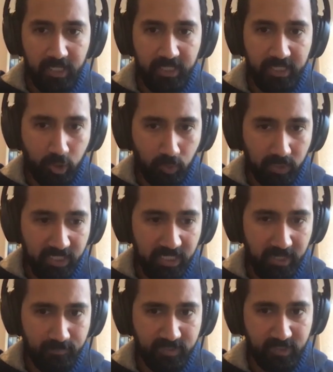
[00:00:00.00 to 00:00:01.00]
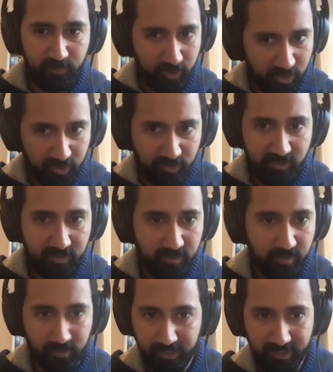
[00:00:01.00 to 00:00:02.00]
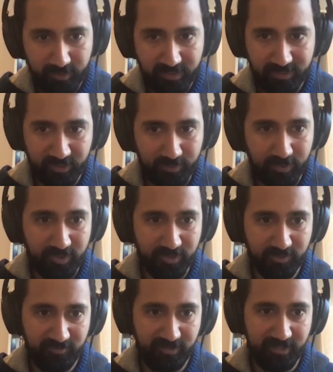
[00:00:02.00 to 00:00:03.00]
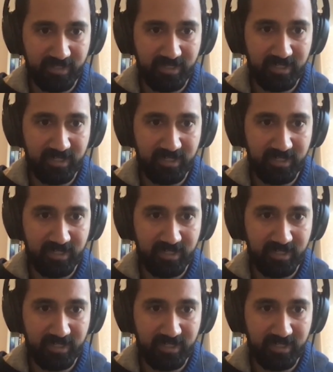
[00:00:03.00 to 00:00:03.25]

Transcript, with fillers: Equally, I'm suspicious, deeply suspicious of it.